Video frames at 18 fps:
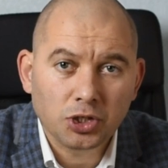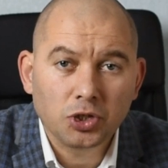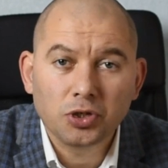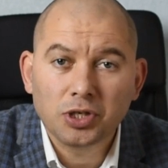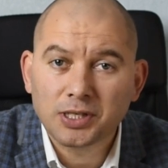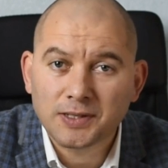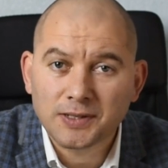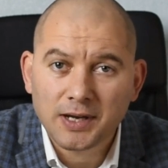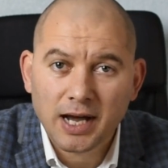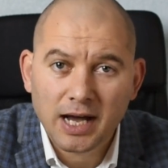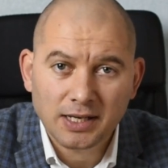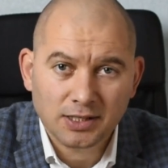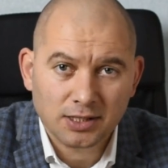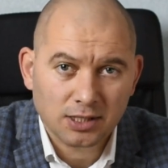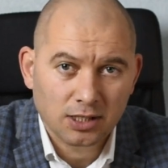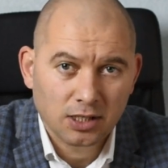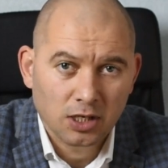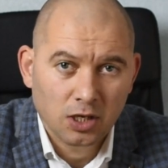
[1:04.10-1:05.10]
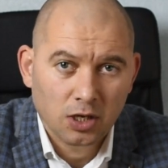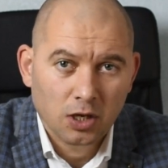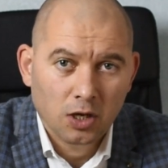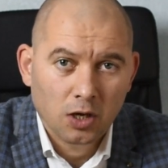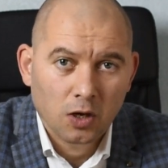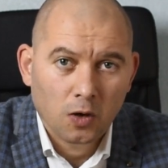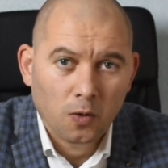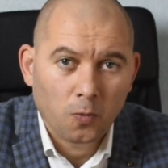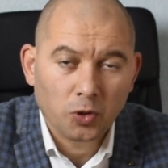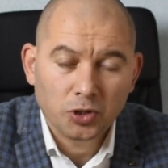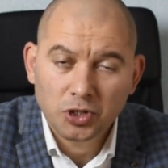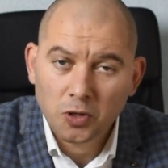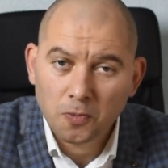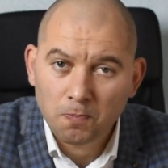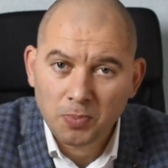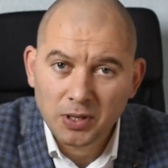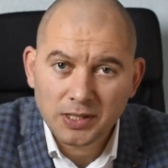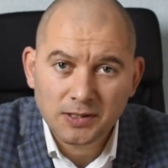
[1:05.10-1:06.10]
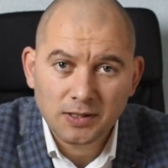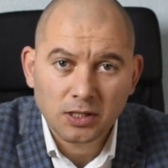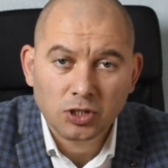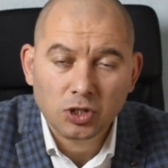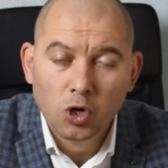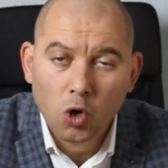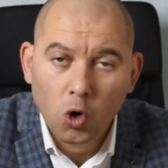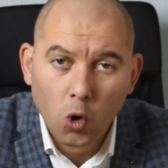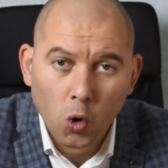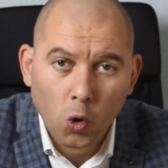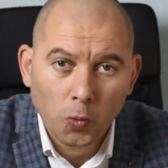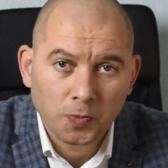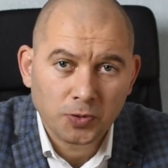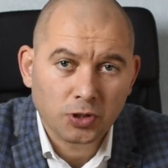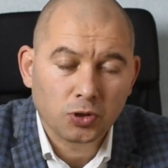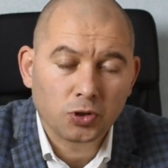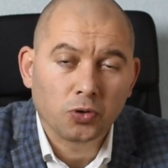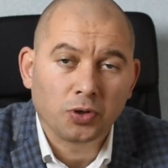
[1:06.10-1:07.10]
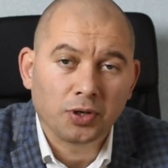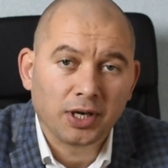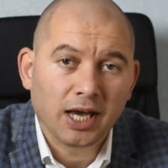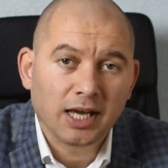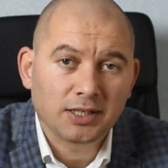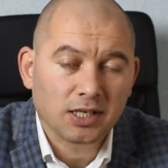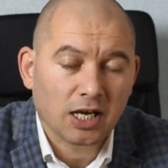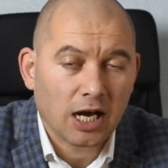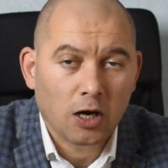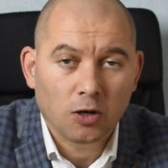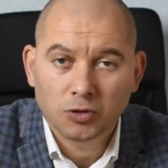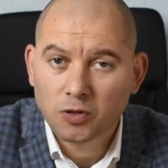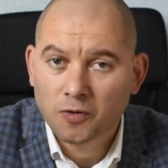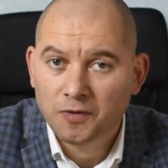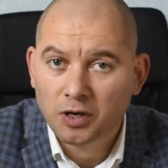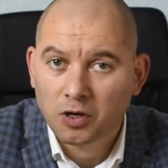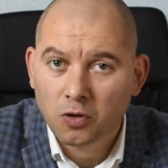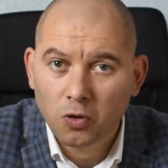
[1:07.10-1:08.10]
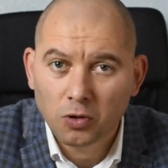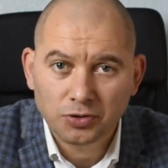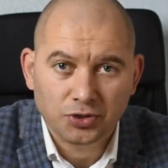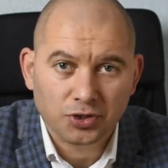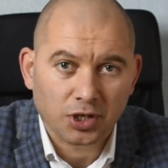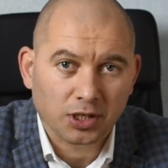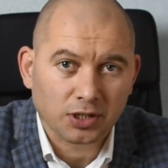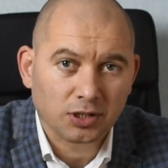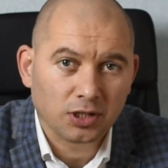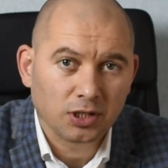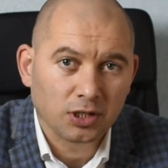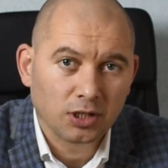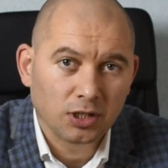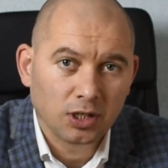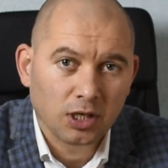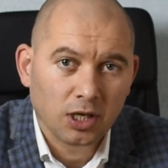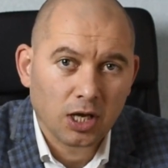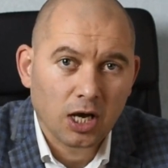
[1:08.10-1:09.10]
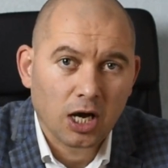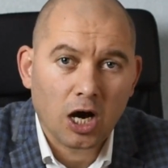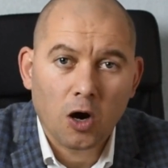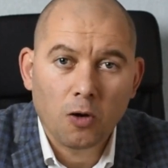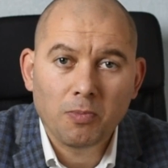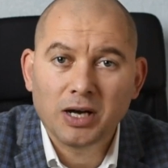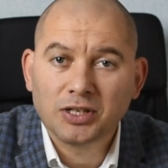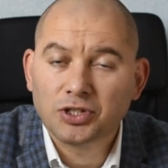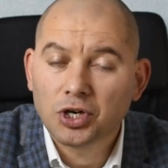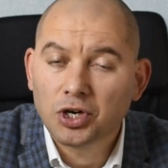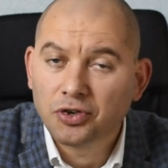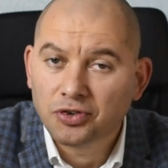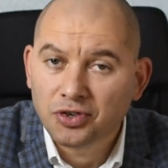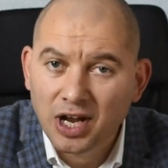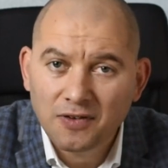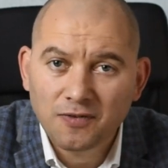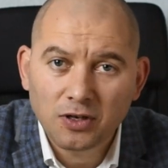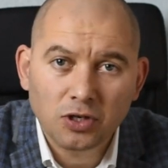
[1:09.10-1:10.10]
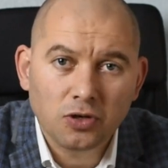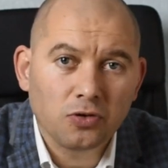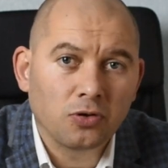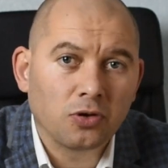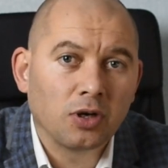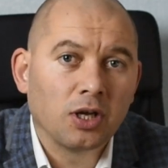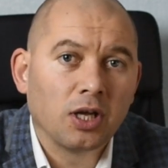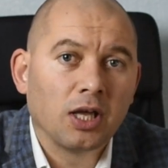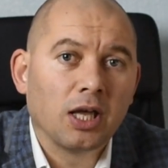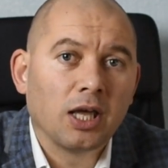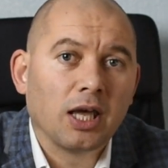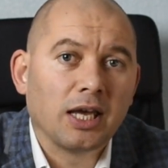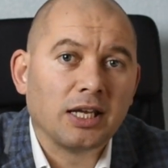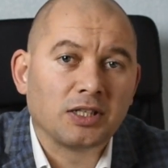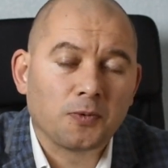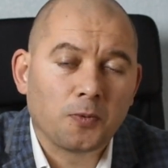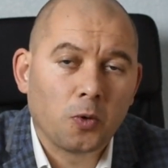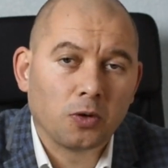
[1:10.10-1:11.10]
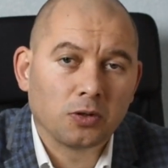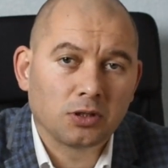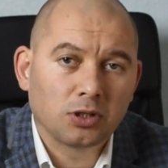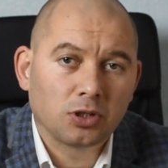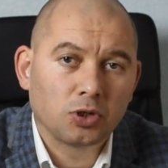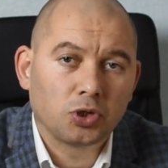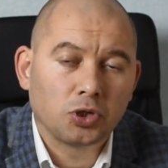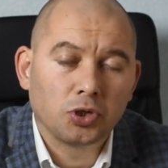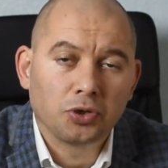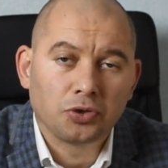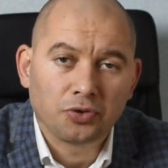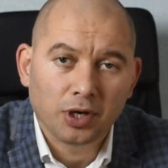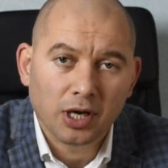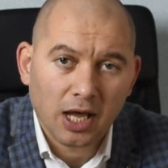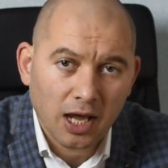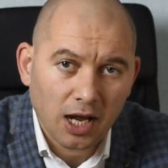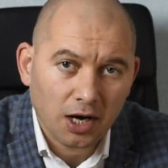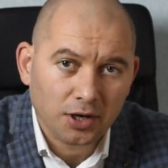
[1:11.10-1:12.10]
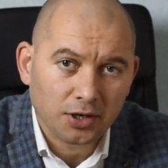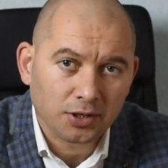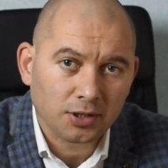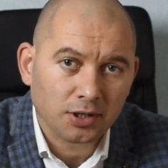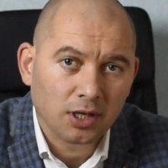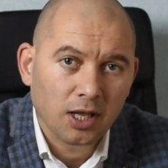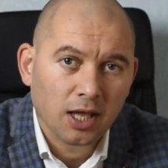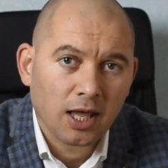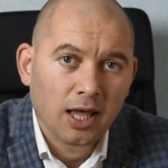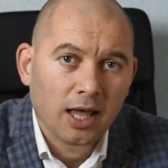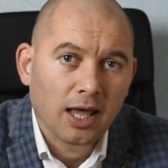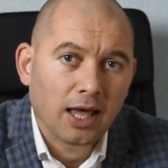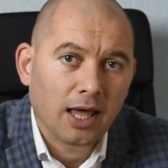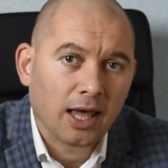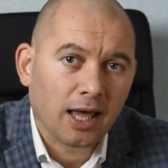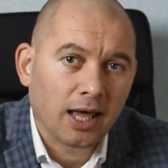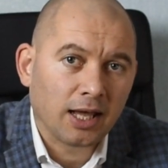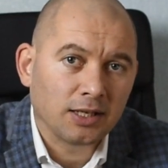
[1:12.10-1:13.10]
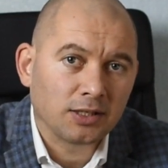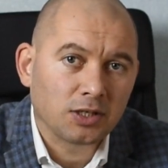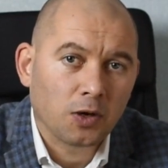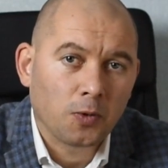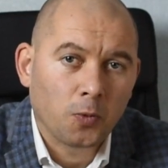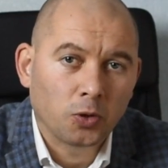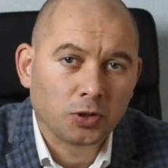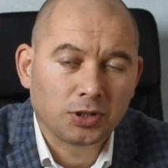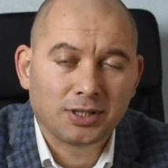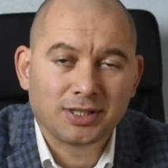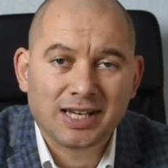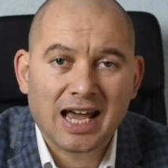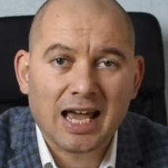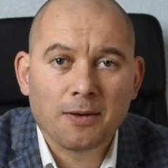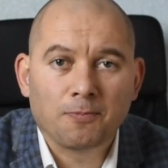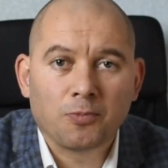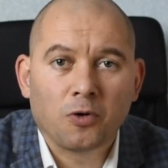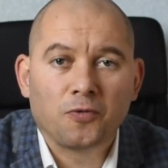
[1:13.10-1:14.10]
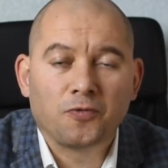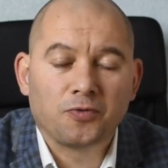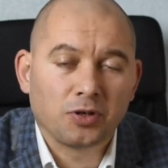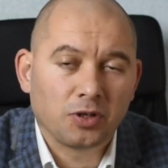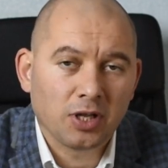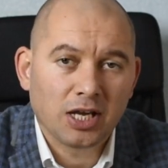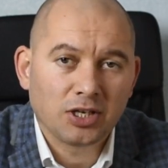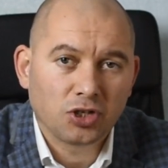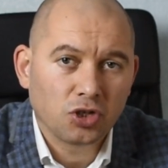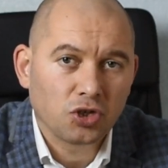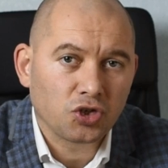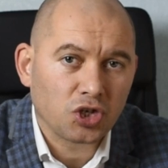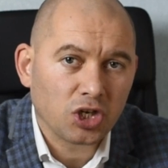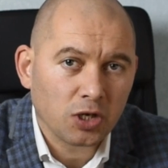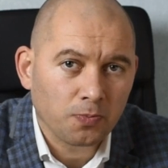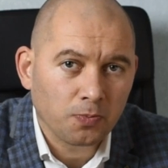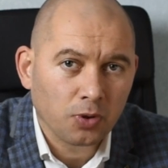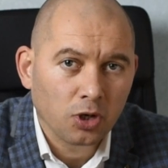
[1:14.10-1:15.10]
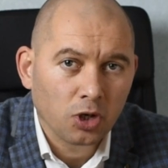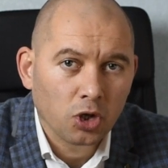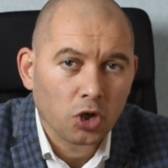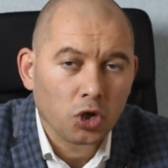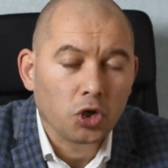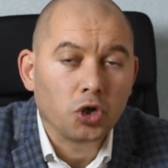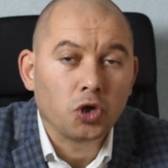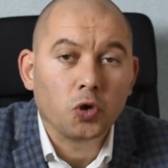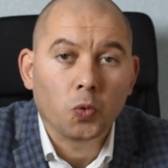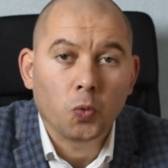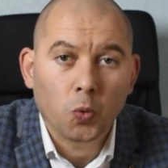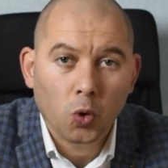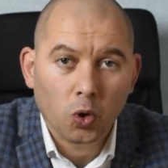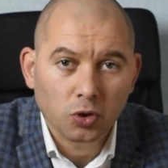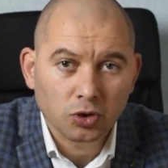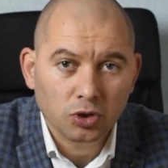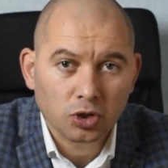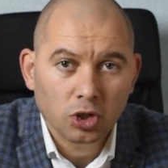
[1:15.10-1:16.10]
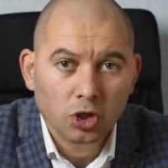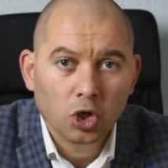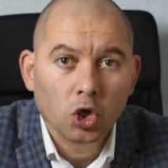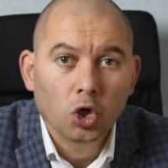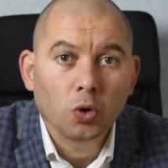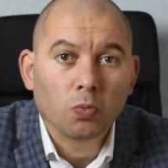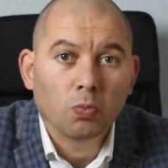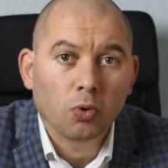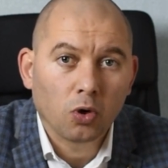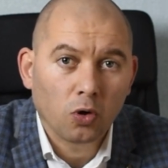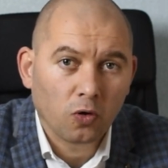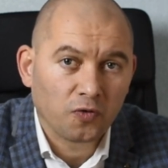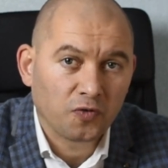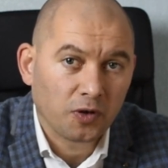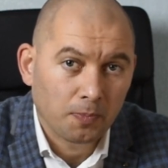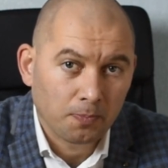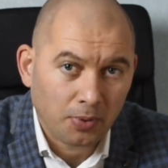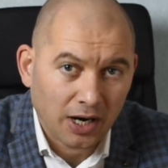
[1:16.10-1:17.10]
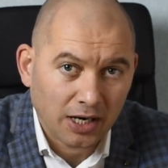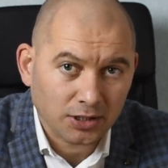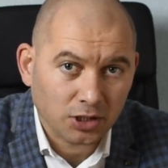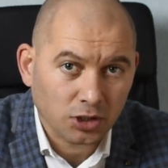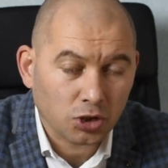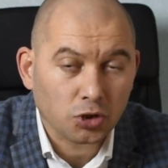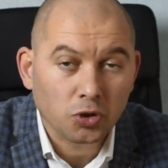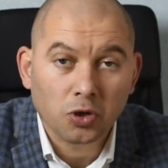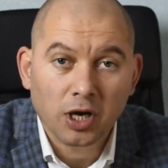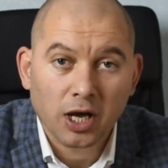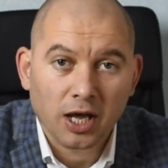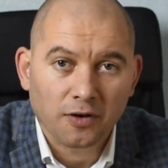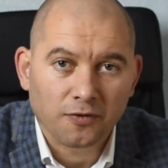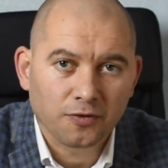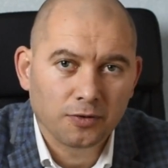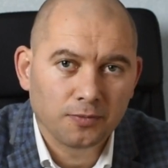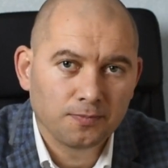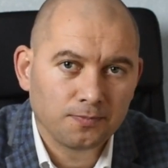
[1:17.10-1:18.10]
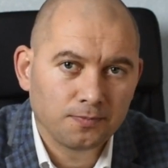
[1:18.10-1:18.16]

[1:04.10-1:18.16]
to discuss what your business hopes to get out of the contract, how much revenue it wants to earn, and what type of relationship you want both parties to have.